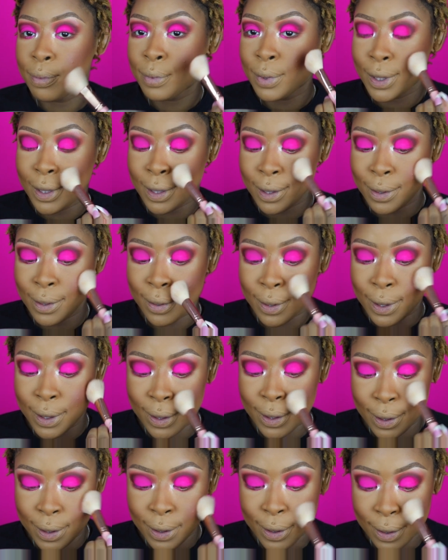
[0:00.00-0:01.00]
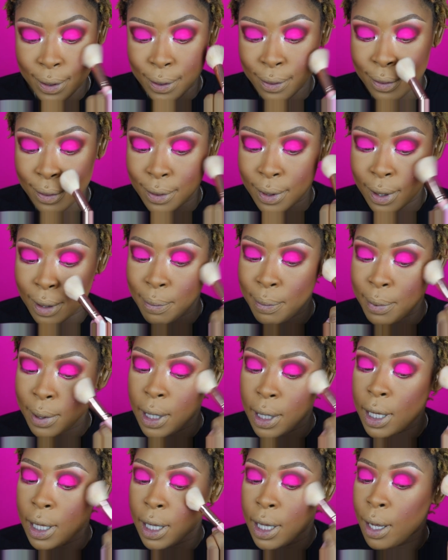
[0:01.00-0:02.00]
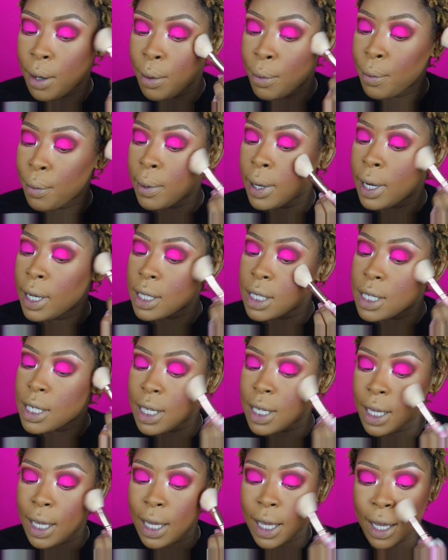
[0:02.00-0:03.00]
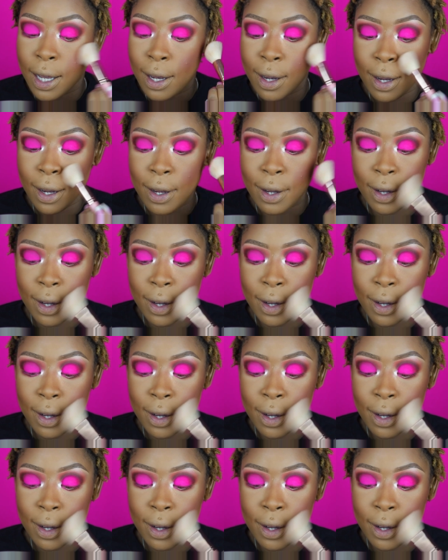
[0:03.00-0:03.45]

Just going to apply that right here.